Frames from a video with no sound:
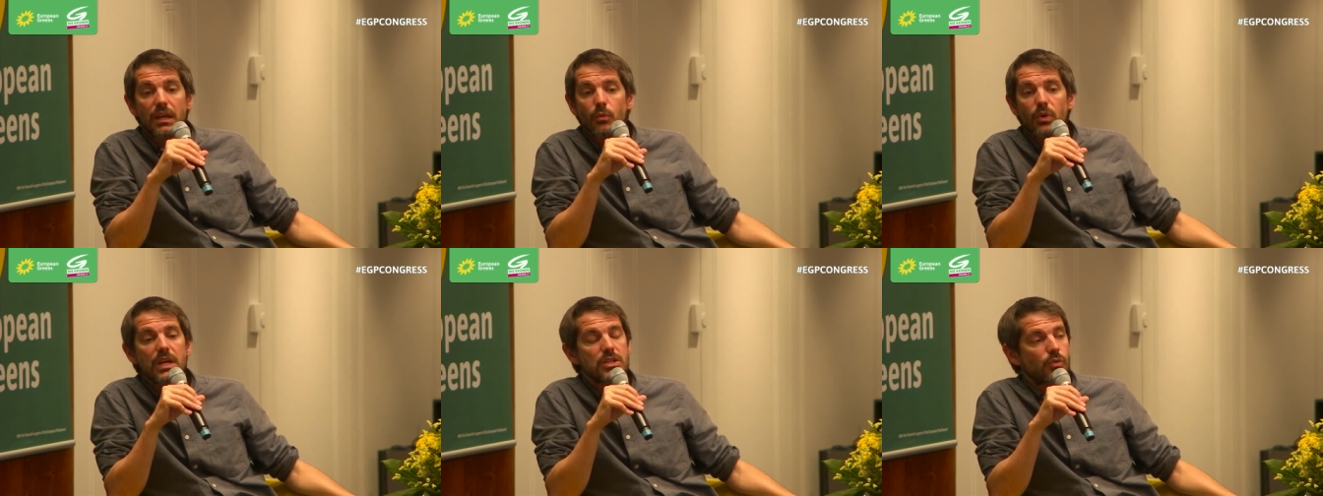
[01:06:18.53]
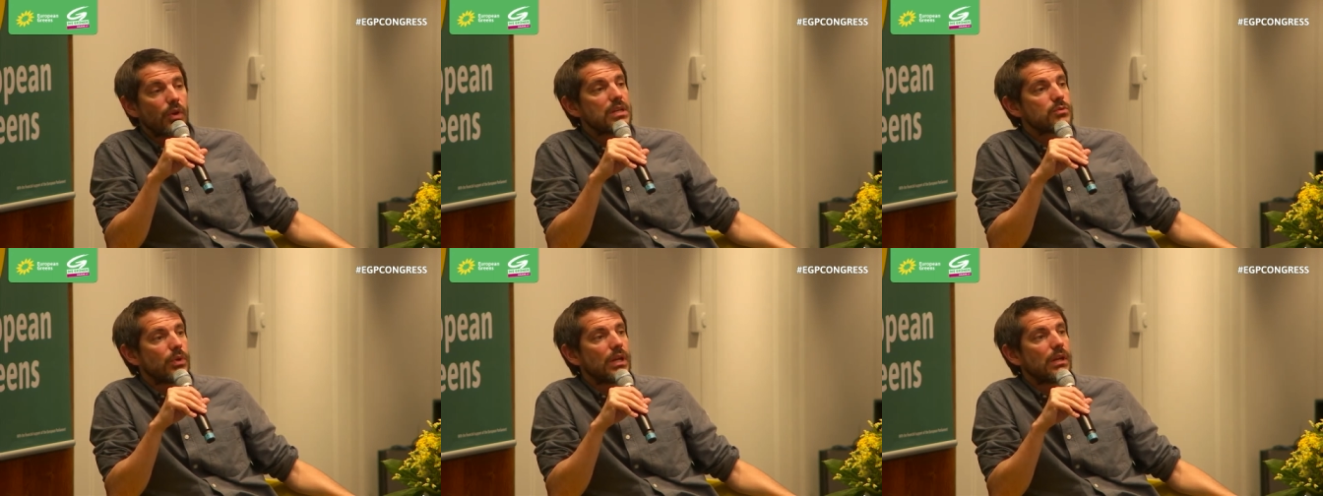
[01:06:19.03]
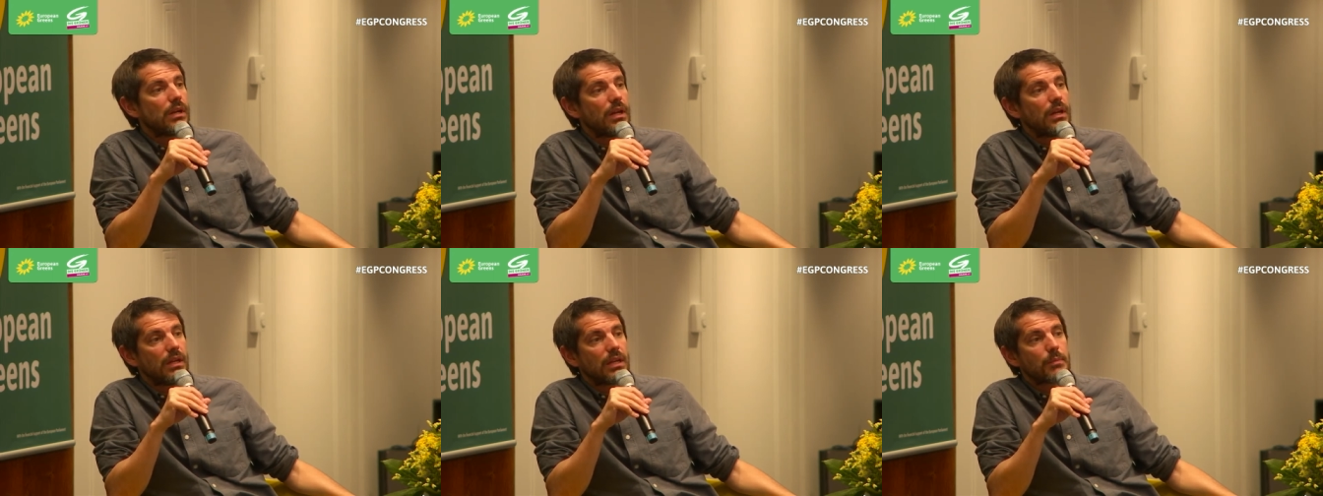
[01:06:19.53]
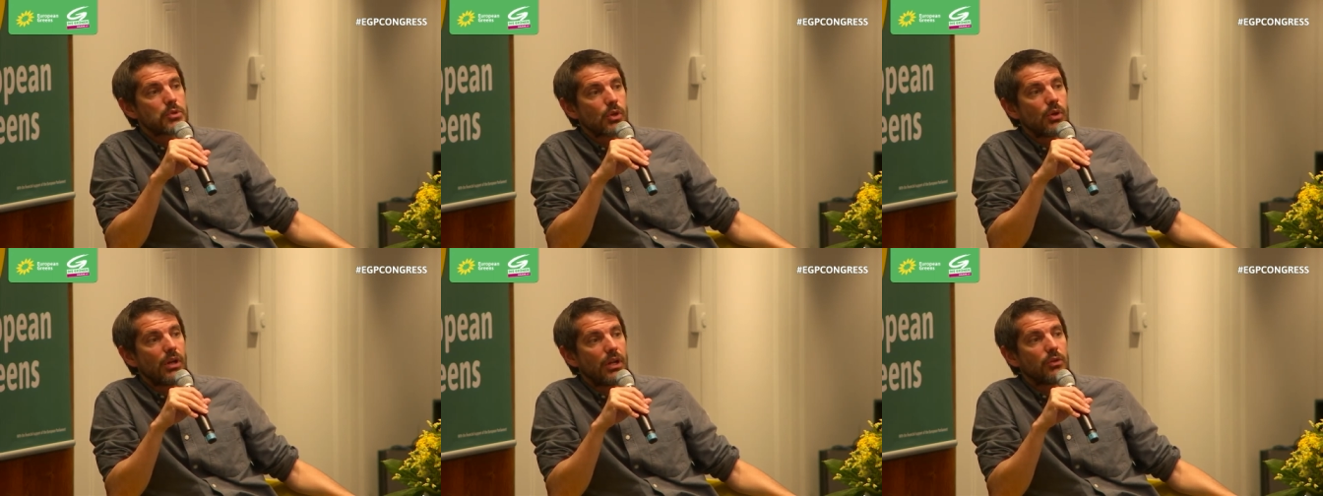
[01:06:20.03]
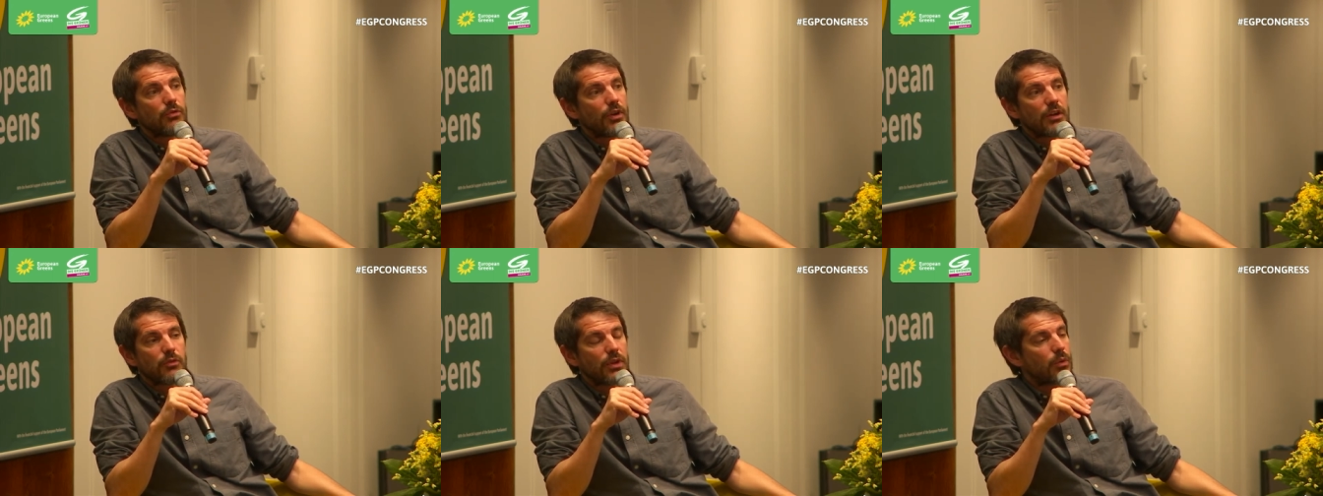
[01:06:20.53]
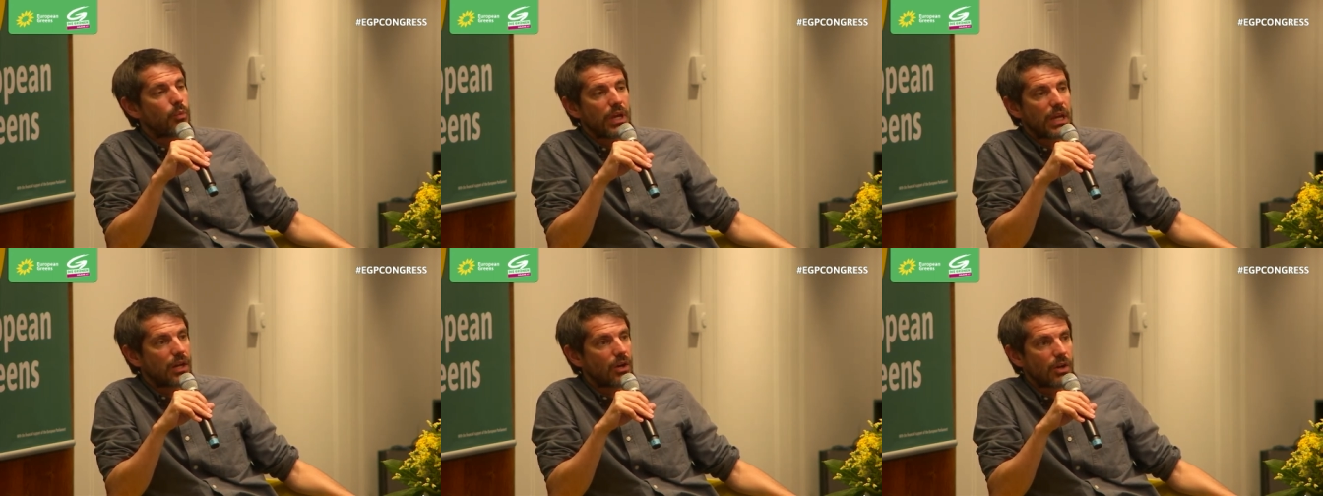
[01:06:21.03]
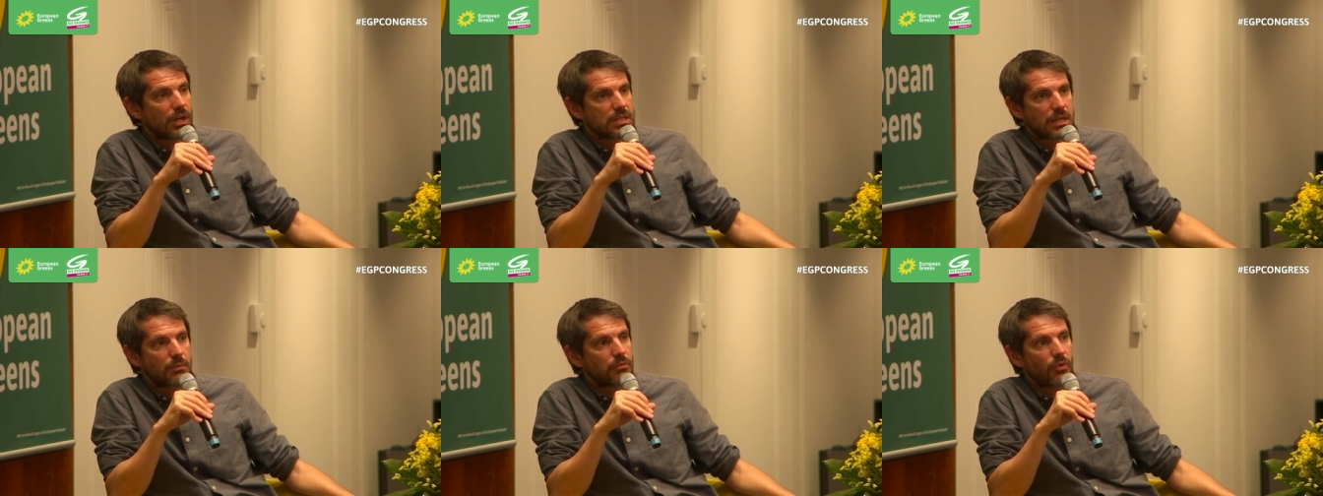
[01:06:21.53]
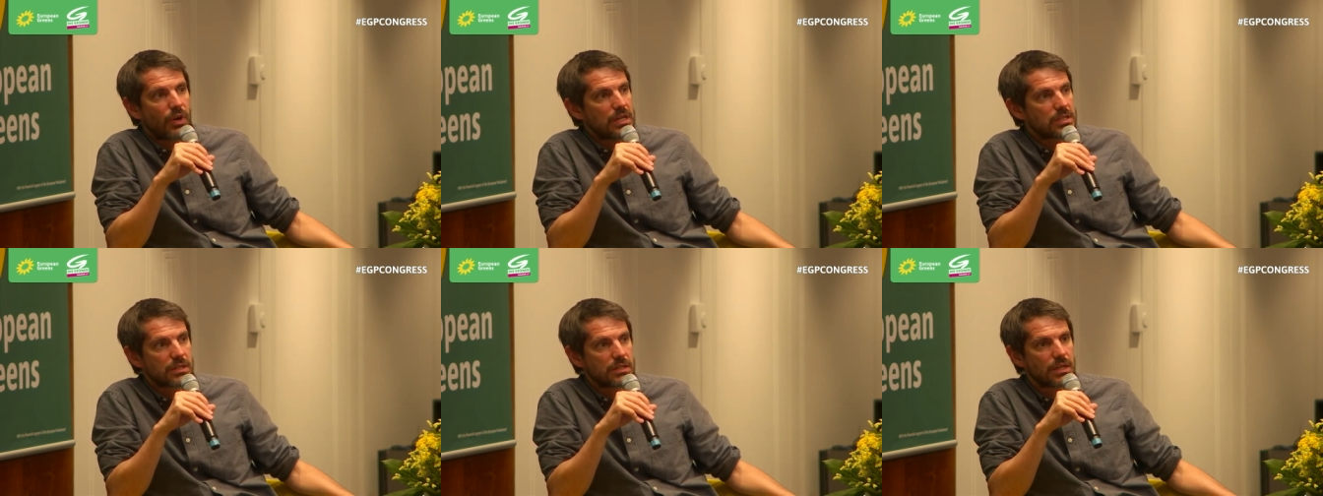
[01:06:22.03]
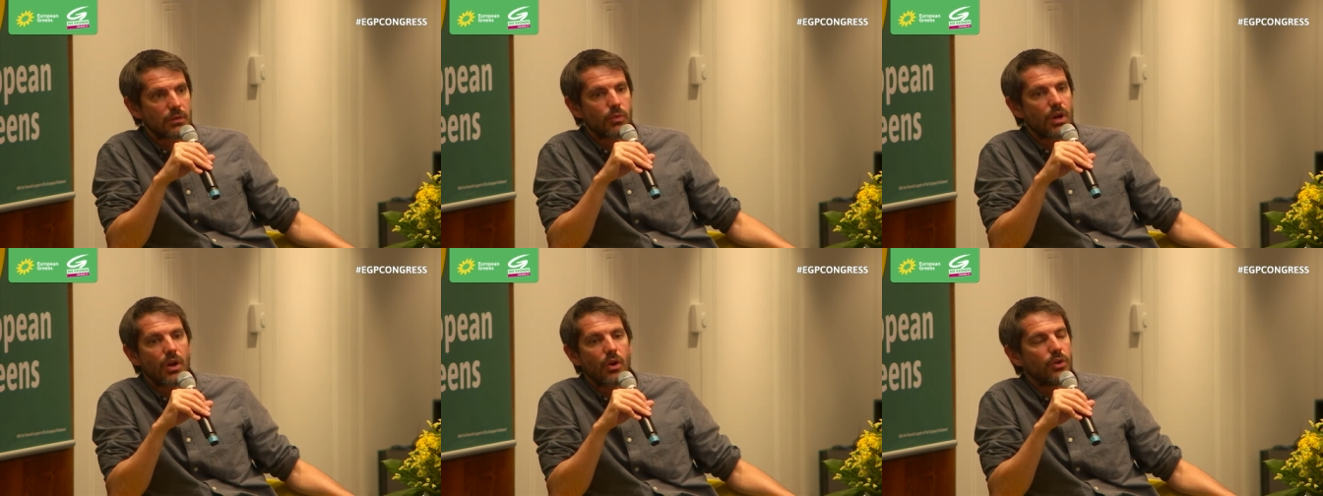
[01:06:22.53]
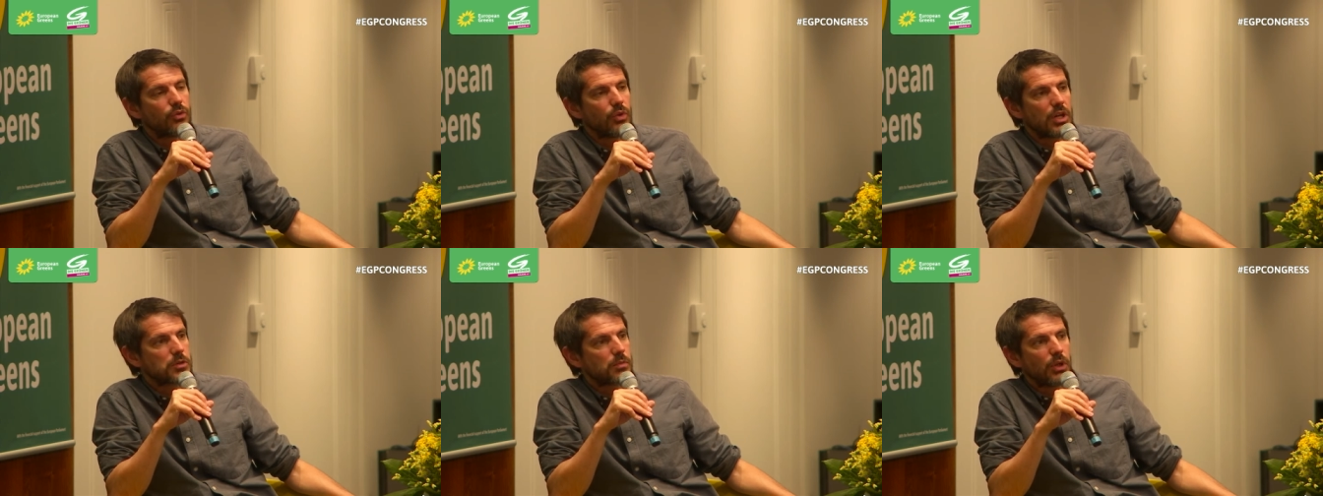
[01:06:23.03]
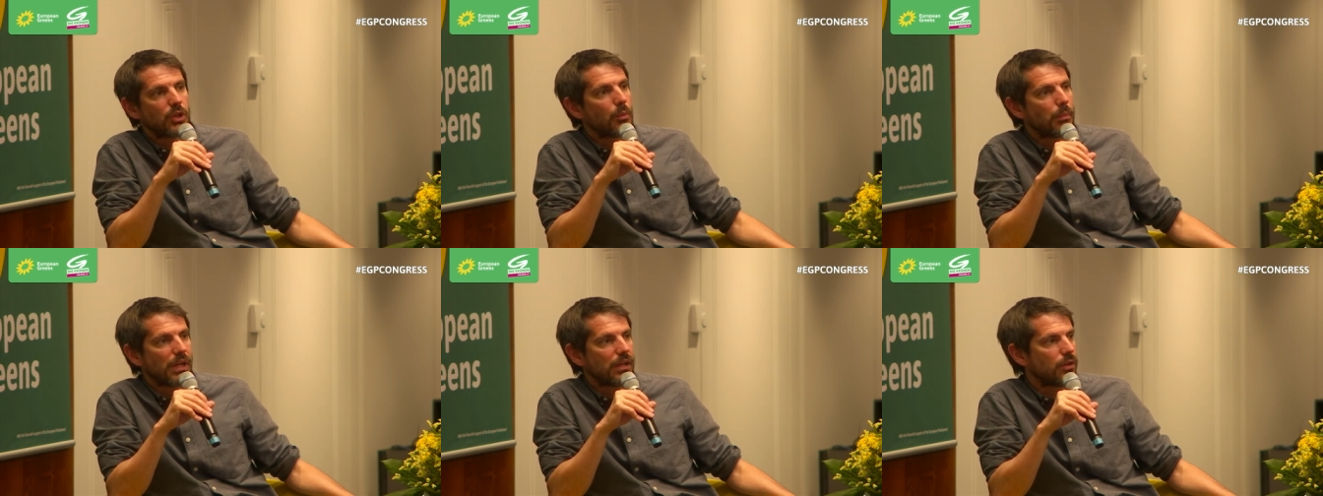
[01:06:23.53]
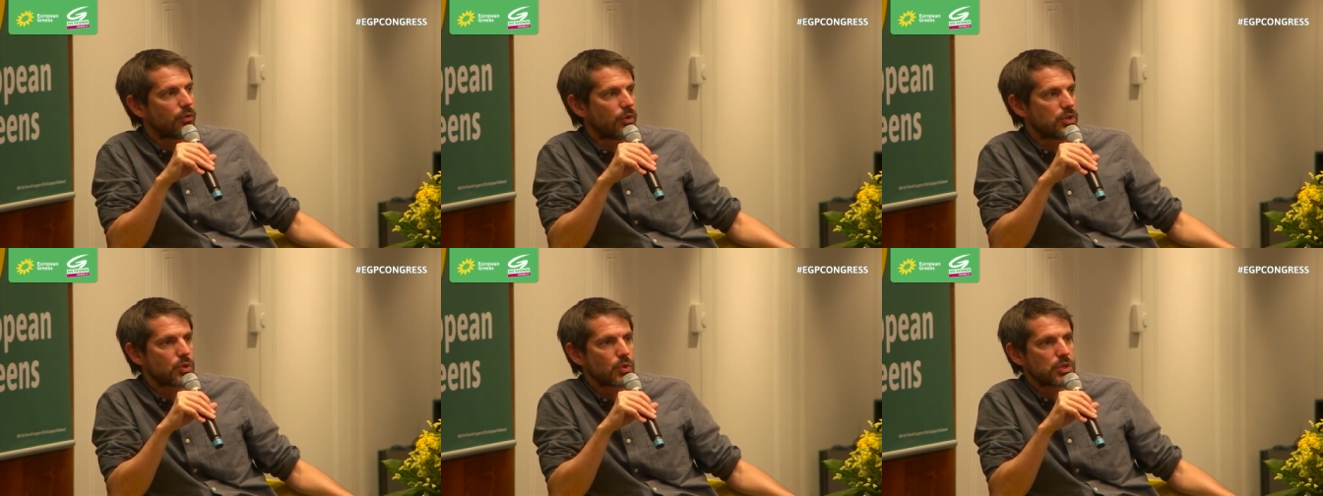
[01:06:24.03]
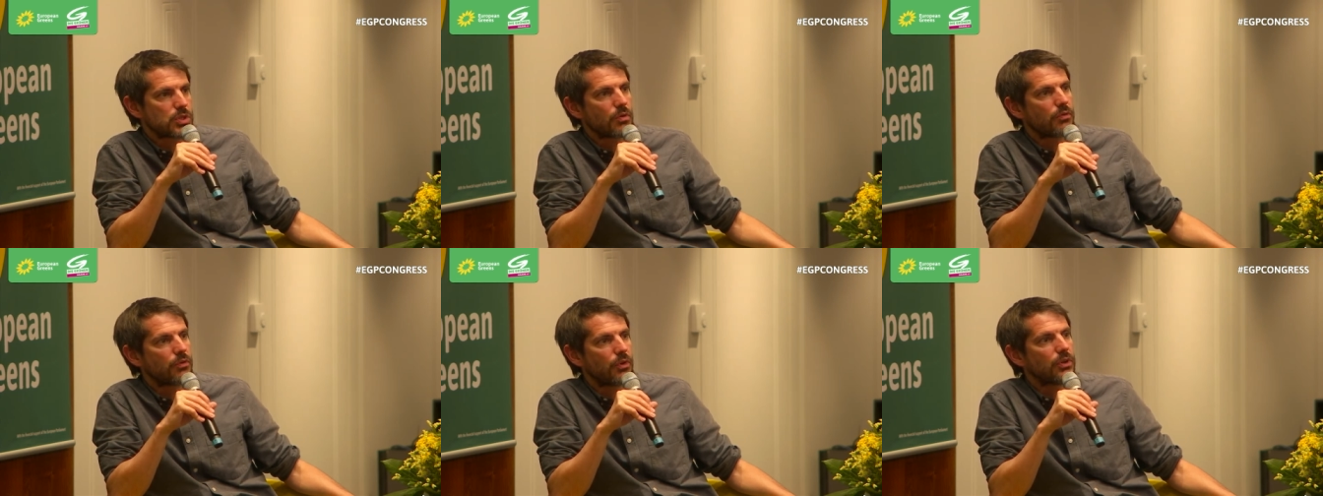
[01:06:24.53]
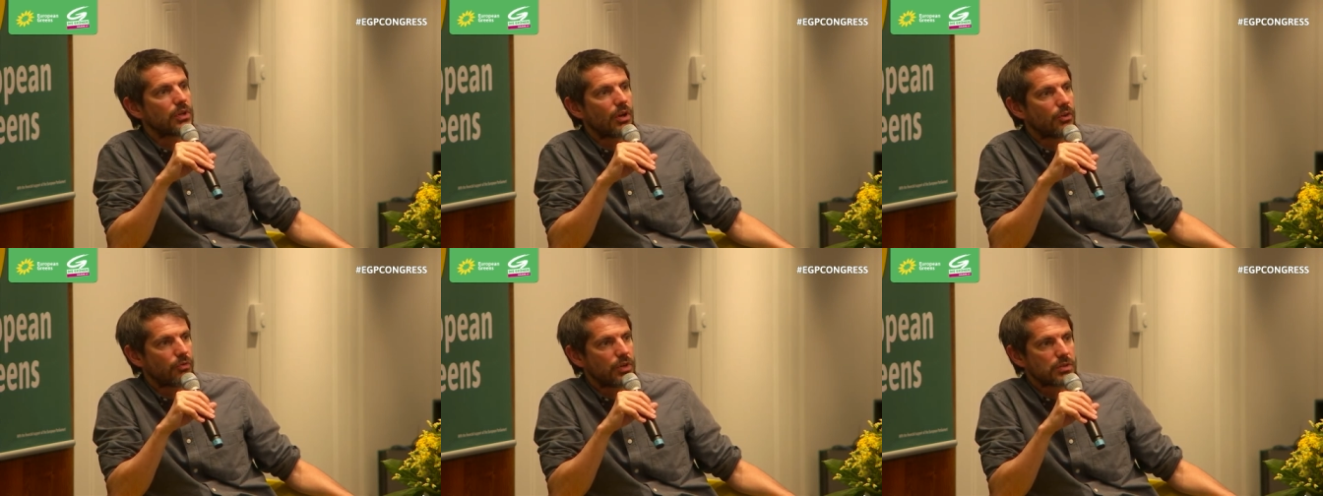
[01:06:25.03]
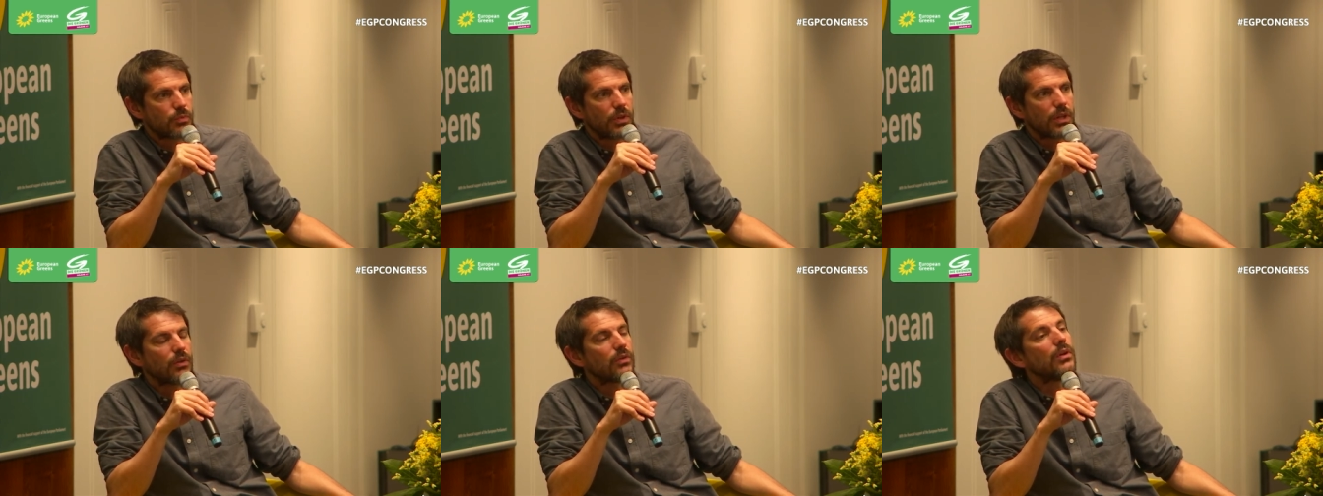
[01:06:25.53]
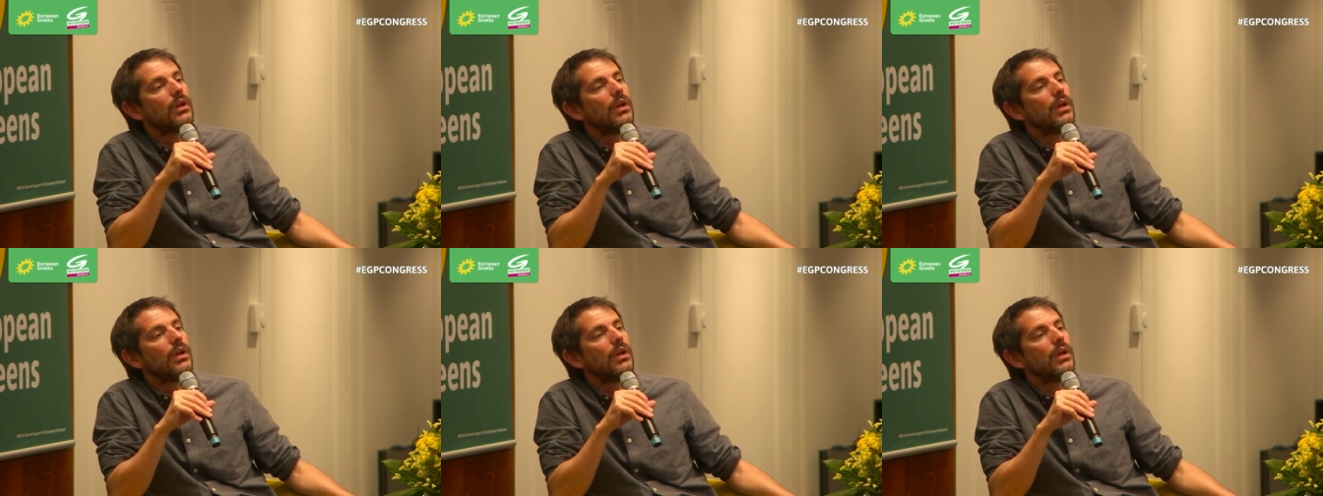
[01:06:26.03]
And we as Greens, we need absolutely to fight for that. We cannot accept, for instance, that we are going to exploit completely the resources of third countries without